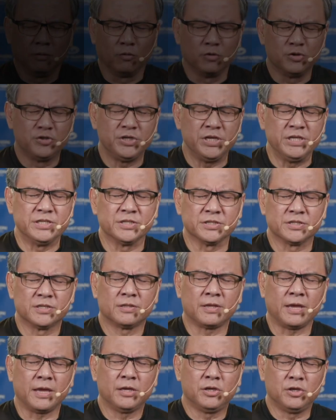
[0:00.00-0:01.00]
Lord
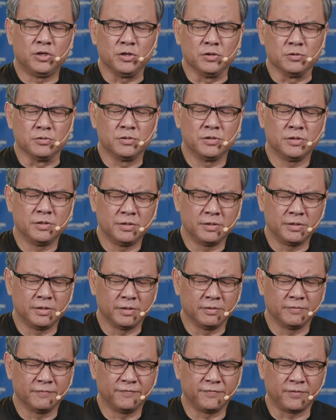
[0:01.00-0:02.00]
Jesus, thank you.
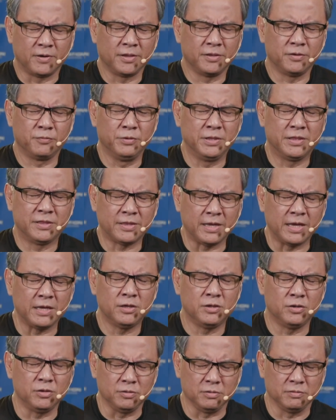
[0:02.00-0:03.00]
Father, we
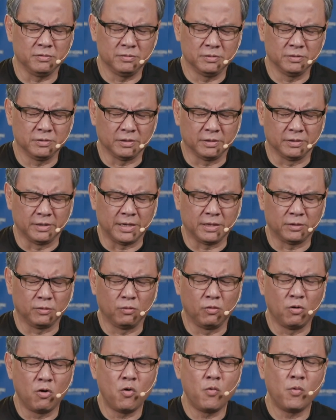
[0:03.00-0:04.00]
thank you that,
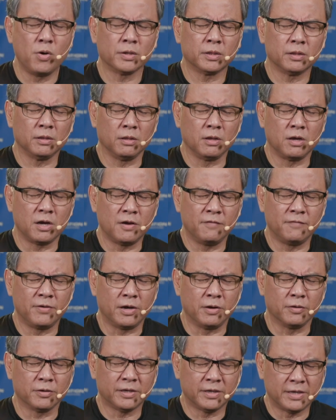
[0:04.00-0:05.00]
oh, what love,
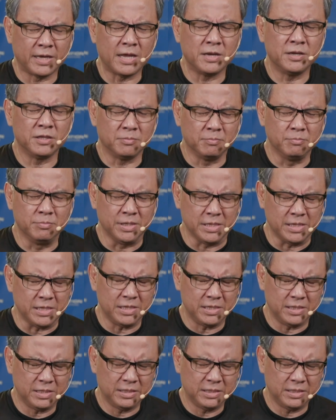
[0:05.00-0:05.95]
how can it be?